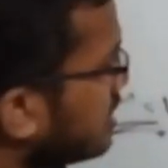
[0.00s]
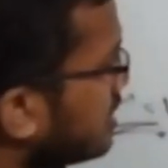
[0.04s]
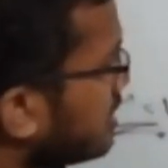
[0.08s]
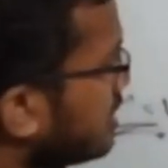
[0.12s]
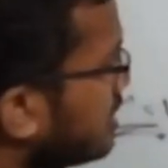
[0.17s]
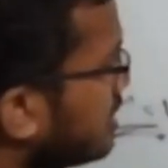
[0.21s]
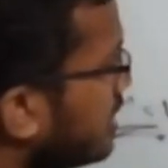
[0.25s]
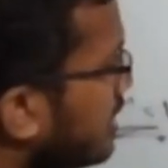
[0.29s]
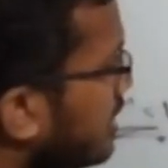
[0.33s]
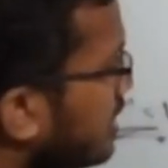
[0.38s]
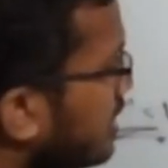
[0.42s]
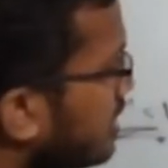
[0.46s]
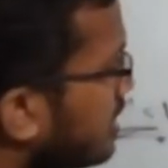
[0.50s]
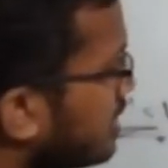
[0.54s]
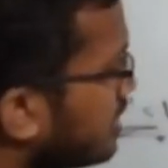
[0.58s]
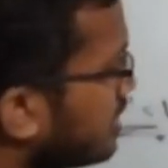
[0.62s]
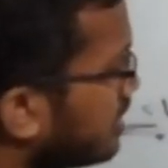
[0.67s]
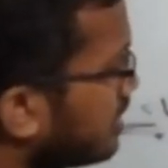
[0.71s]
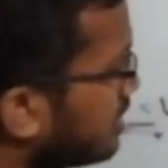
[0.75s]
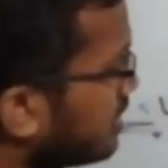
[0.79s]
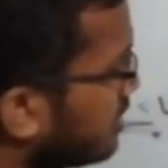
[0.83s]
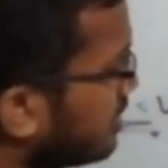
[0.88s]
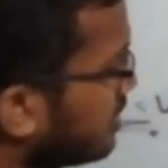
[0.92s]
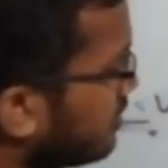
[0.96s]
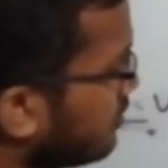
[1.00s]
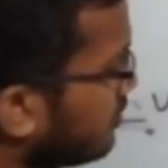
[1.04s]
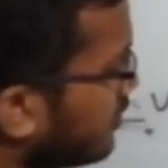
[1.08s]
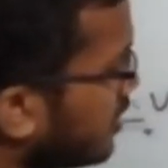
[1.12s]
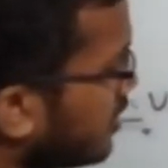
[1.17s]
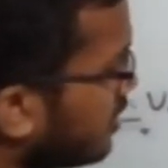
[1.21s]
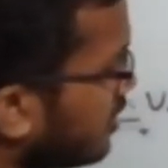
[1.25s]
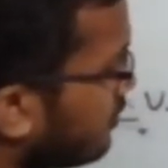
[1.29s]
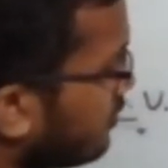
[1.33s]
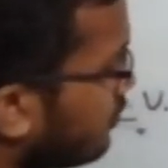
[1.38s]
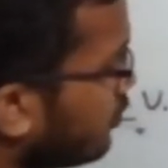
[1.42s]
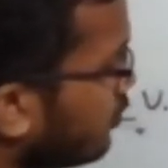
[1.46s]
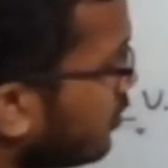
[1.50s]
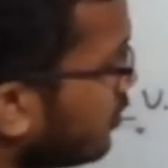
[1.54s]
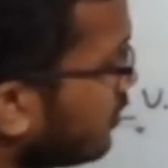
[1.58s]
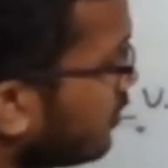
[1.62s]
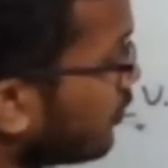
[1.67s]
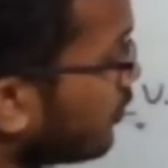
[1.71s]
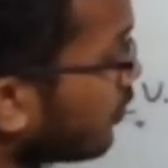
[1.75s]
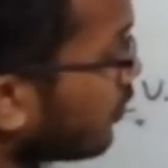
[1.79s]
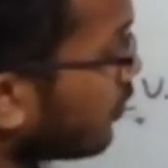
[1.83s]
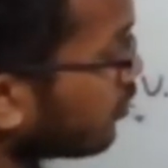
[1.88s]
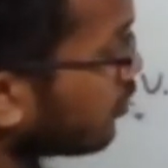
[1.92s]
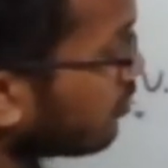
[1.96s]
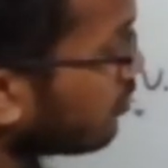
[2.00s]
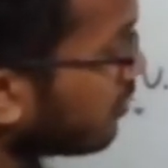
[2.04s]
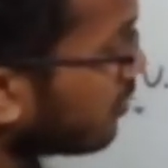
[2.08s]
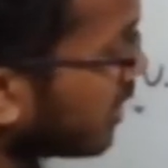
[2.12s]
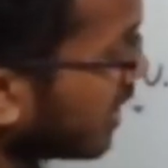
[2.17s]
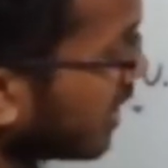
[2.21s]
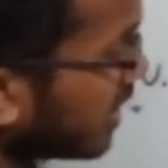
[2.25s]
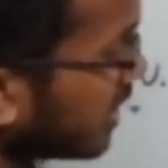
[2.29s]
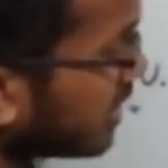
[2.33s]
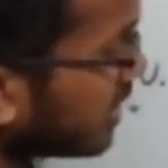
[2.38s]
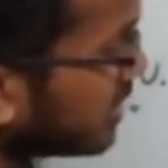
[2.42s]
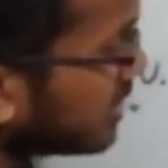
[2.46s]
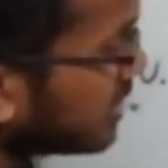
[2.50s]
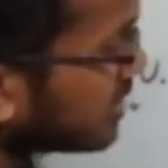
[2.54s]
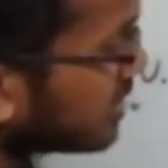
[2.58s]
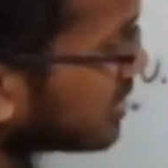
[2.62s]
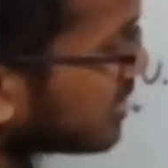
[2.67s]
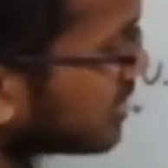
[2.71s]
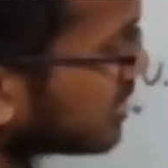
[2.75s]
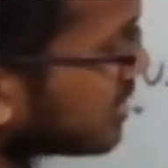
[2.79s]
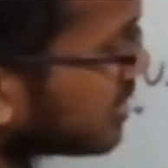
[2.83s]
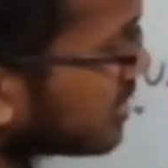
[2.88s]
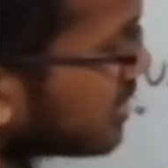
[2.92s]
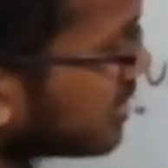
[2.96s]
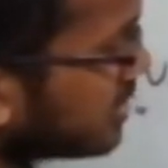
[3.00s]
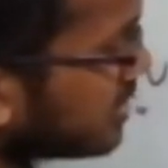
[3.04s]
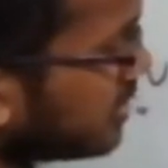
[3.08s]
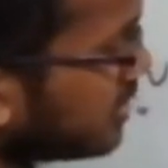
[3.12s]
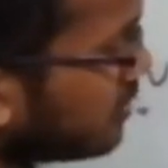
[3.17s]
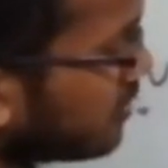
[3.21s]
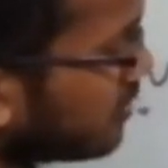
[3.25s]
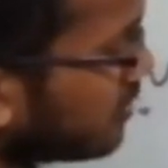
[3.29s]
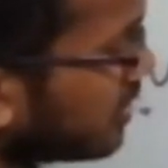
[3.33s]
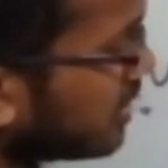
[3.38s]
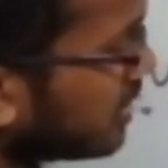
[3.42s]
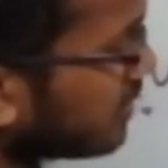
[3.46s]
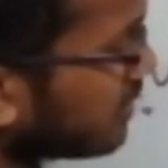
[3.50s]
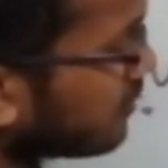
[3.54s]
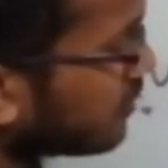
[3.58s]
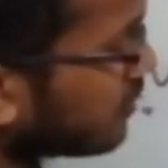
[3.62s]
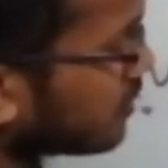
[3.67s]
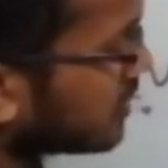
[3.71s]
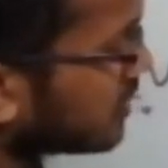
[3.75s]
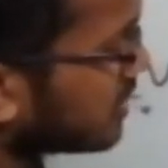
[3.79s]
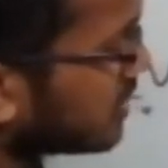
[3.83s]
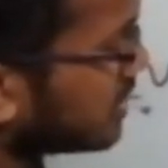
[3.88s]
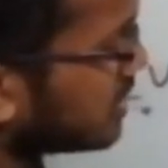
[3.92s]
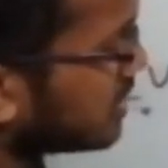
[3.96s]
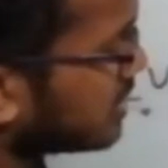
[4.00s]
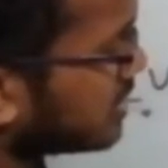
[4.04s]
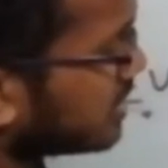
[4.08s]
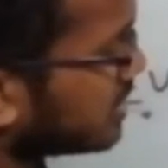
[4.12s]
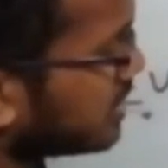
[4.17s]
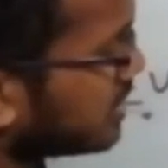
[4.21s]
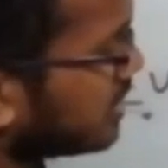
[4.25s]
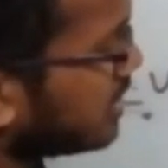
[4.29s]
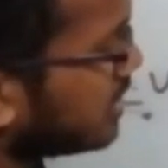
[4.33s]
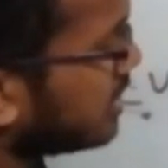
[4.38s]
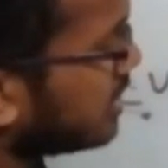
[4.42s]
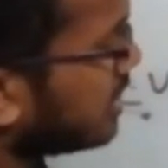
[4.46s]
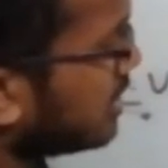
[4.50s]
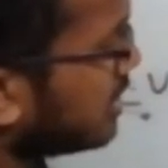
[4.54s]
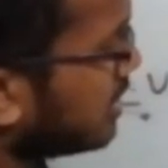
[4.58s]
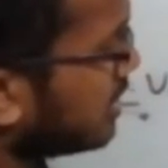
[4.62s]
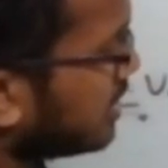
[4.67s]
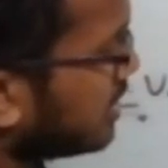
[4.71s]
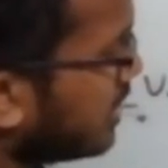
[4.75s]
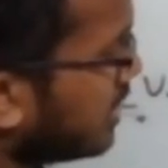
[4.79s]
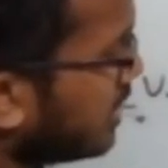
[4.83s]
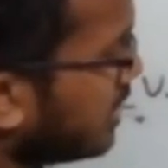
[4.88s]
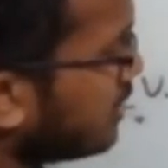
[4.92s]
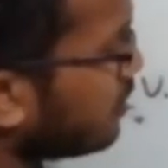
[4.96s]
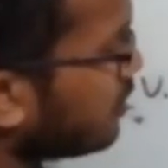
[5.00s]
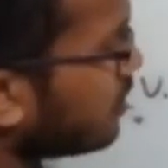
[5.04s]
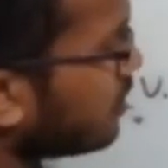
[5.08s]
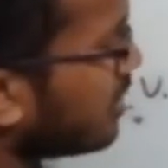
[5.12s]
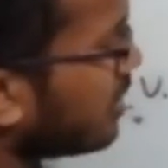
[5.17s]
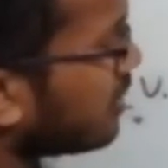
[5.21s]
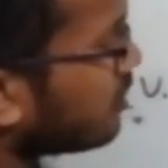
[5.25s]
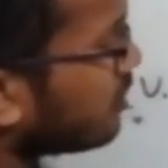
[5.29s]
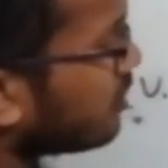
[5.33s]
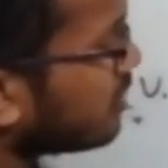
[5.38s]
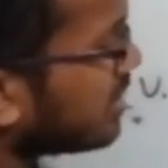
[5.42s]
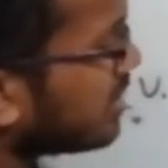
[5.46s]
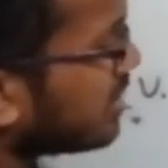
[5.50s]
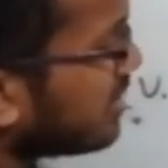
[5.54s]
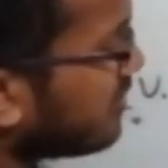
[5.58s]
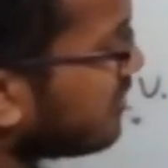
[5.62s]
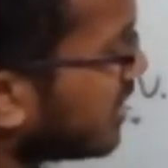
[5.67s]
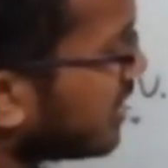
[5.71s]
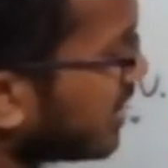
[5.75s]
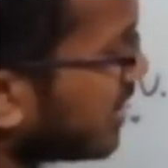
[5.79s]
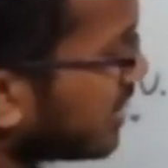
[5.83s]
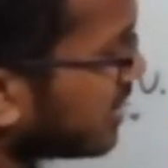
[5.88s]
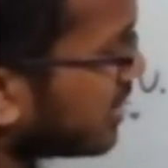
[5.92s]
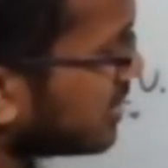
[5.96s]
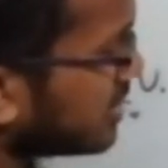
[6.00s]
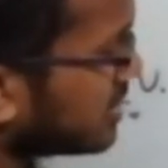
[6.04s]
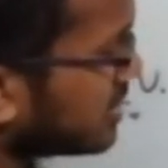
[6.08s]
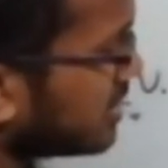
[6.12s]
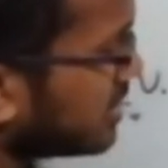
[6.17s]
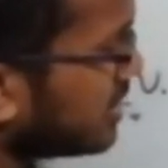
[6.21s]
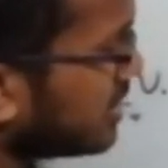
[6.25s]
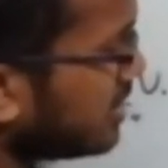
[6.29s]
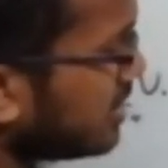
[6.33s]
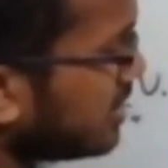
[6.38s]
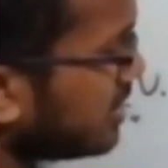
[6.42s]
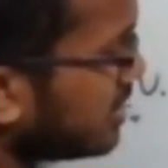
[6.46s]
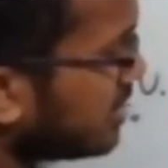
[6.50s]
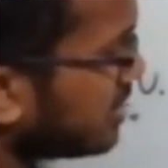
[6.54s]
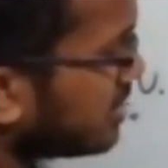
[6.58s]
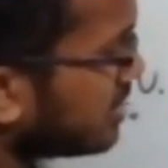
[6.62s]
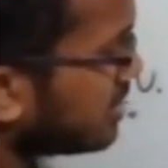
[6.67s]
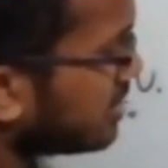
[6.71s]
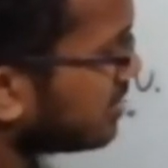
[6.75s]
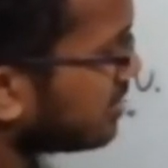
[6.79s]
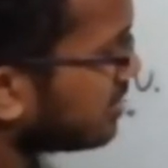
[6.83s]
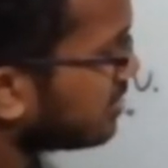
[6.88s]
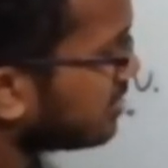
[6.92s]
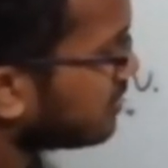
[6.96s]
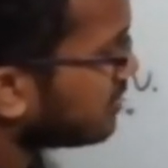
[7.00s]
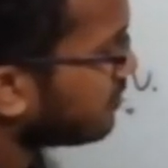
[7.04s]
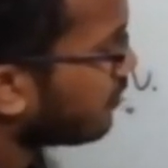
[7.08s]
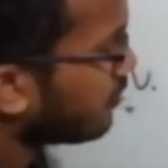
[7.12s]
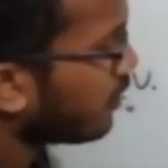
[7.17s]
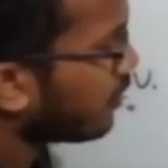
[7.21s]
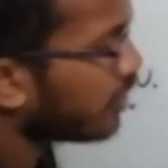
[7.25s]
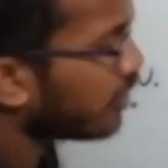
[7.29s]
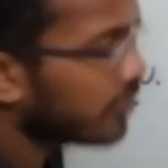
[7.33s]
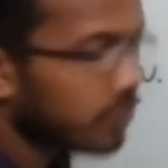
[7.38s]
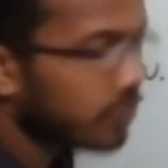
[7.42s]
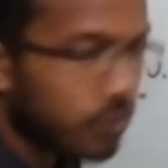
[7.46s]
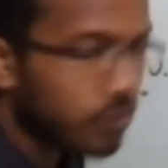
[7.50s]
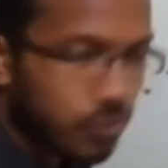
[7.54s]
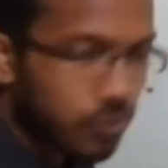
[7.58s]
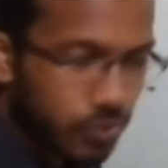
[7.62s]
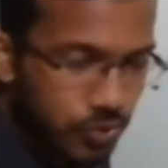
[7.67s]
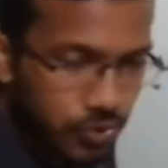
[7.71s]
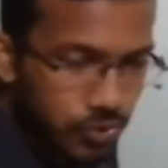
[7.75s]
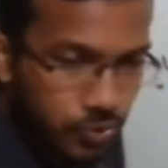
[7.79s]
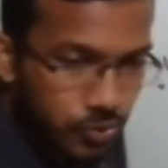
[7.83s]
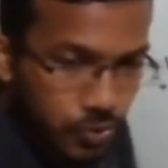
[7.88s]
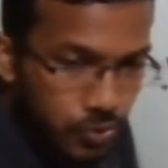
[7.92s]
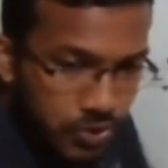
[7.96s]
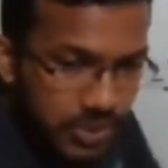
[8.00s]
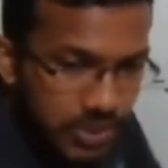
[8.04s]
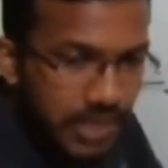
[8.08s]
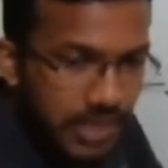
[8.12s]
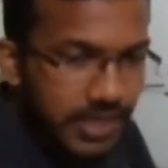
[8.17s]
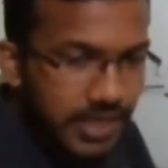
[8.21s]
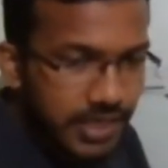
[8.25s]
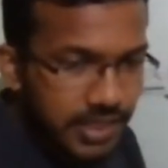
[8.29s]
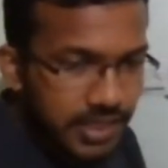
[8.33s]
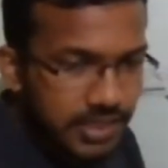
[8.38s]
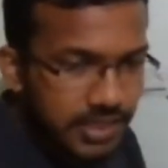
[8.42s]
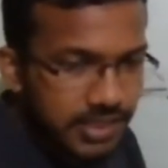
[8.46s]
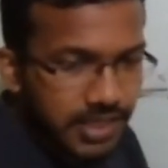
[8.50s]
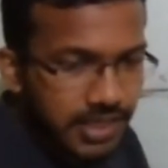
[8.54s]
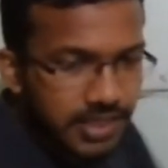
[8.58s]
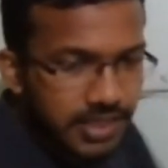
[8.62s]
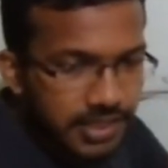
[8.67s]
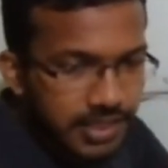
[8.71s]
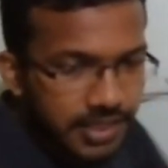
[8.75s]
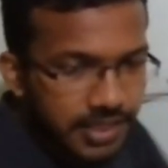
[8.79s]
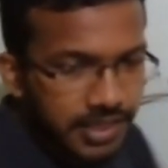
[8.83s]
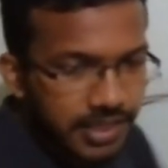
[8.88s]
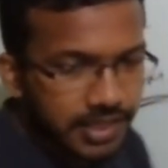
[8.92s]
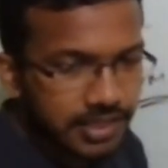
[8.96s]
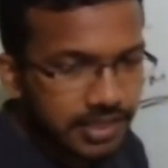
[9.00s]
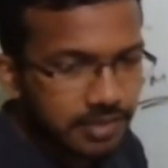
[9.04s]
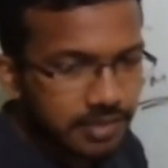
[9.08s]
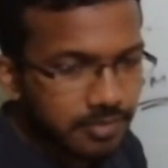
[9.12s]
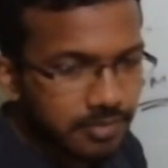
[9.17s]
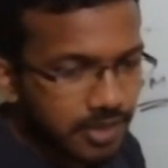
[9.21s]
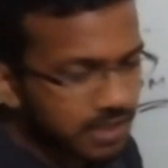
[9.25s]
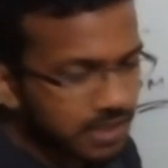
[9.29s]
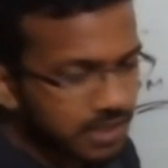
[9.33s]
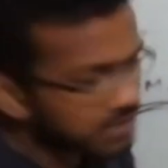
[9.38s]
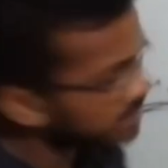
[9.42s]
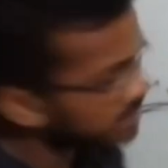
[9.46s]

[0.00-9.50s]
Then if you want to break these nuclear forces, then you have to give it energy for it to use that energy and create the mass